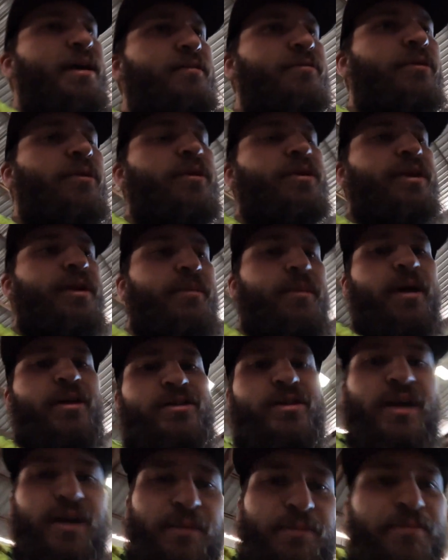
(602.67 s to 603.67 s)
and forth and I'm not
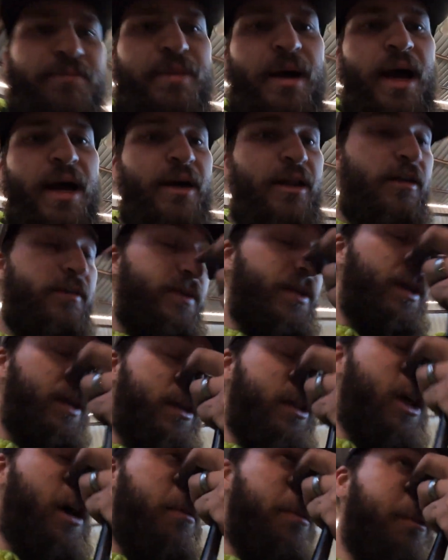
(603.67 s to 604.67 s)
trying to pile everything
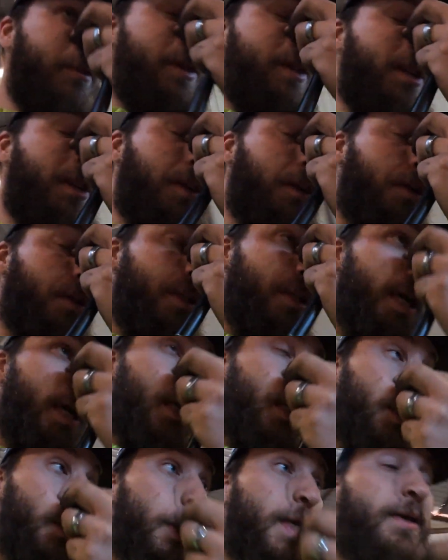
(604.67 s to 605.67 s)
on top of each other inside
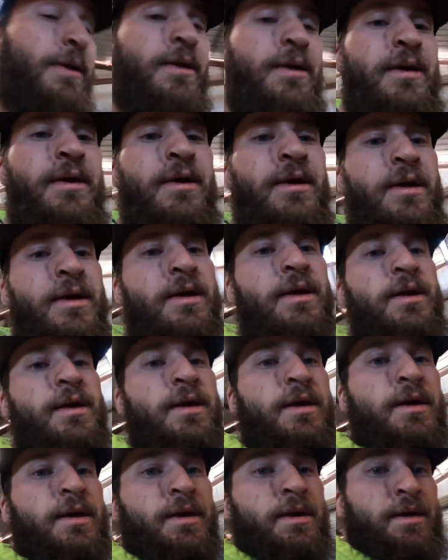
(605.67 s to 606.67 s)
of the
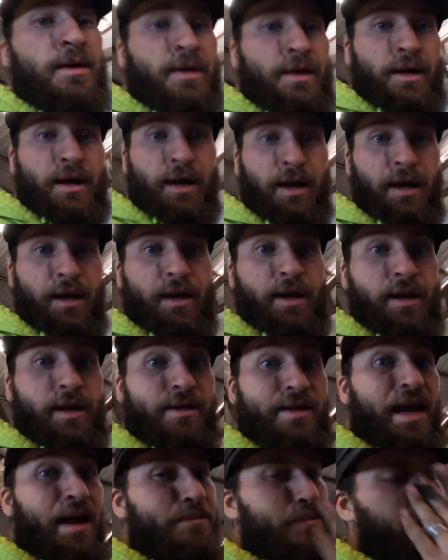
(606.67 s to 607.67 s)

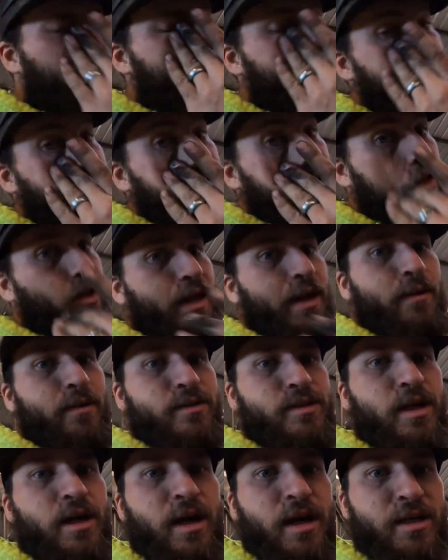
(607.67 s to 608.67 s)
adapter housing. Oh, that
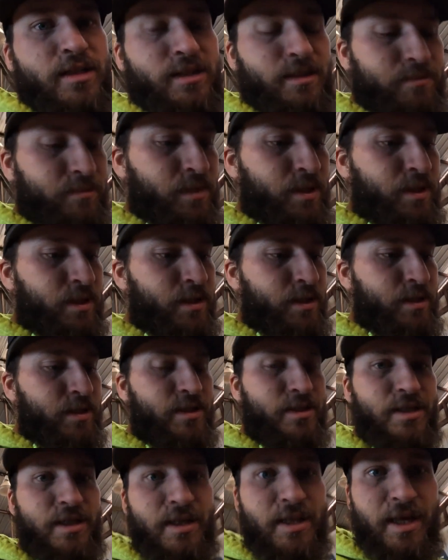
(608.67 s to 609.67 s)
was awesome. You
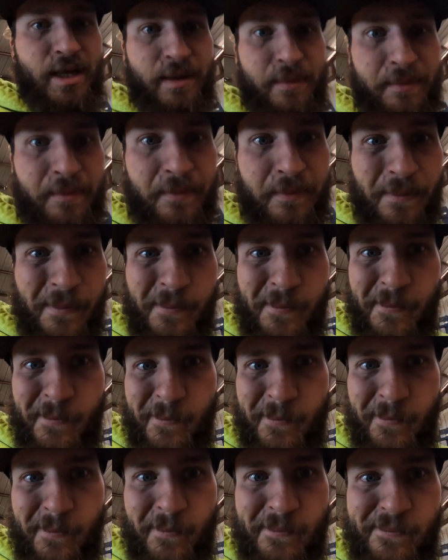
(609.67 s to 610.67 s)
see that?
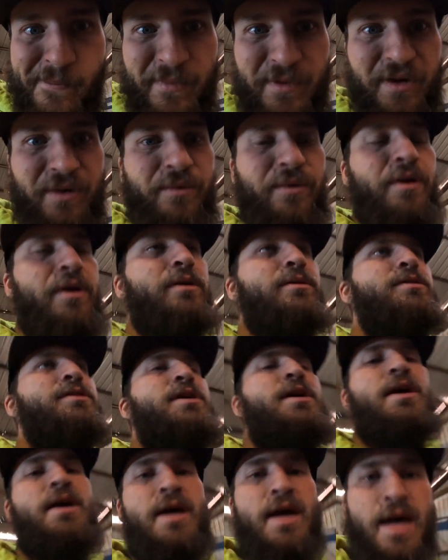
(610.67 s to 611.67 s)
Gross.
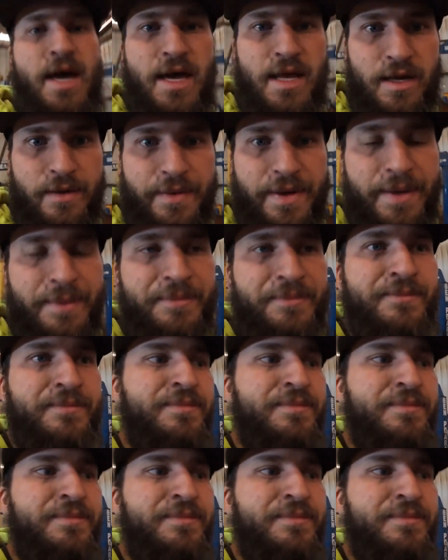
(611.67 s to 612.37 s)
Anyway,